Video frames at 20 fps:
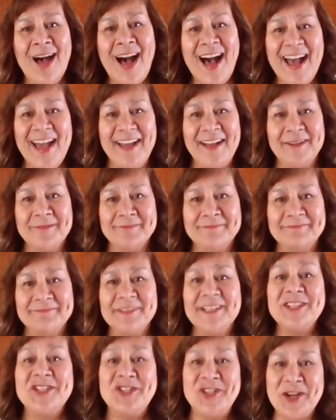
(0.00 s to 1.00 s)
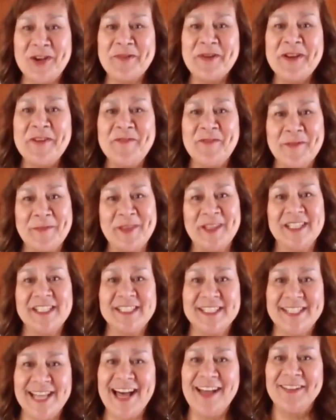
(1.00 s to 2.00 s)
Hi, it's Sherry from the
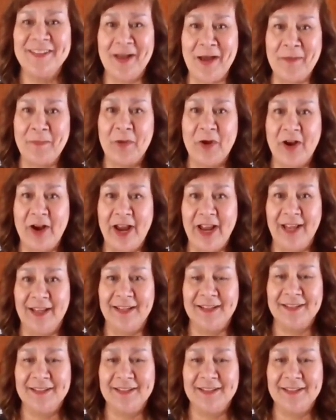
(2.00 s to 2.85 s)
LaSalle Library,